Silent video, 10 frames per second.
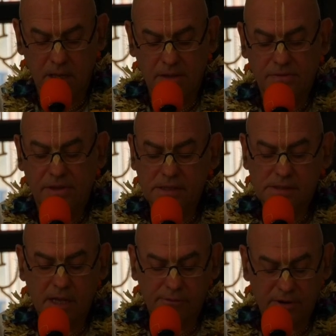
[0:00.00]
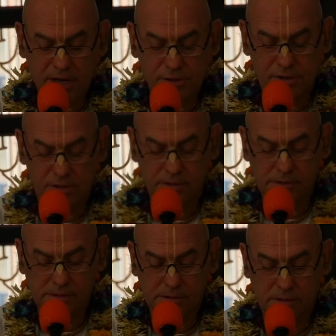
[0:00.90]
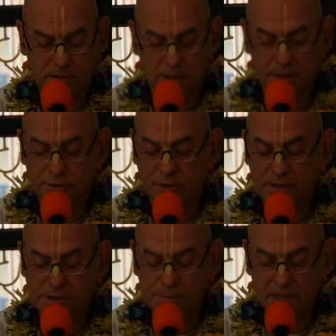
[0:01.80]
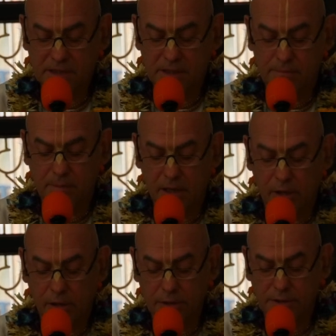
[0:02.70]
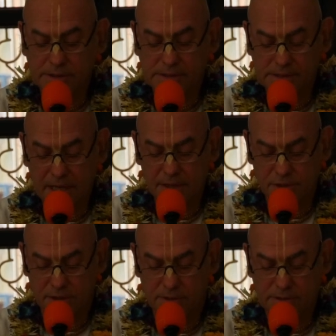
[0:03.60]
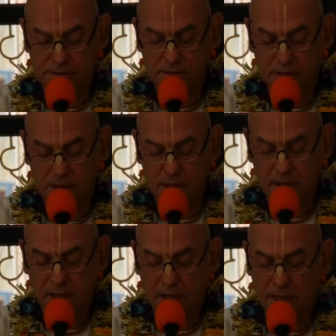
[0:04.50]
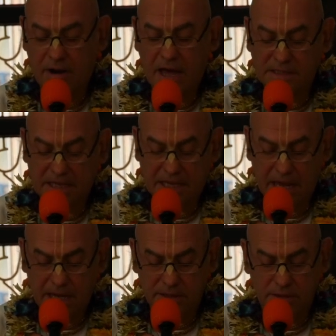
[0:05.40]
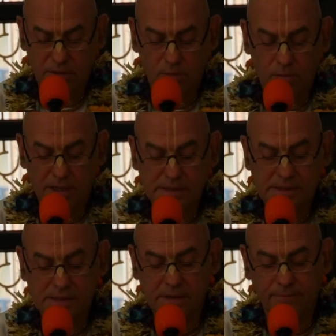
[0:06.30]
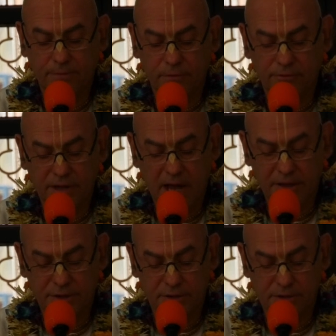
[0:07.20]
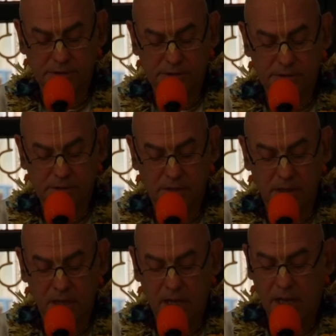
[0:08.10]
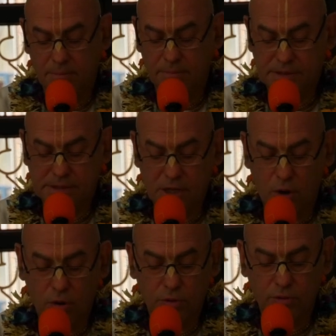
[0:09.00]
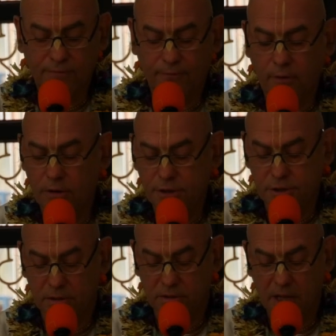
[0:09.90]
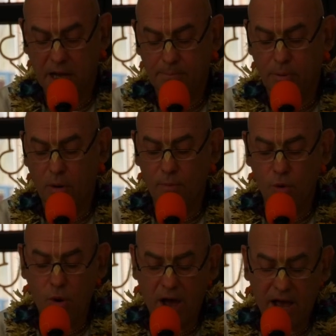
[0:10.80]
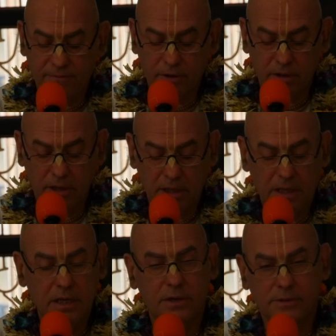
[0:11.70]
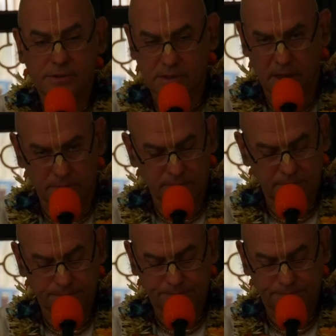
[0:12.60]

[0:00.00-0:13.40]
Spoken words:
These narrations, transmitted by learned sages, eradicate one's sinful reactions and bestow good fortune upon whoever hears them.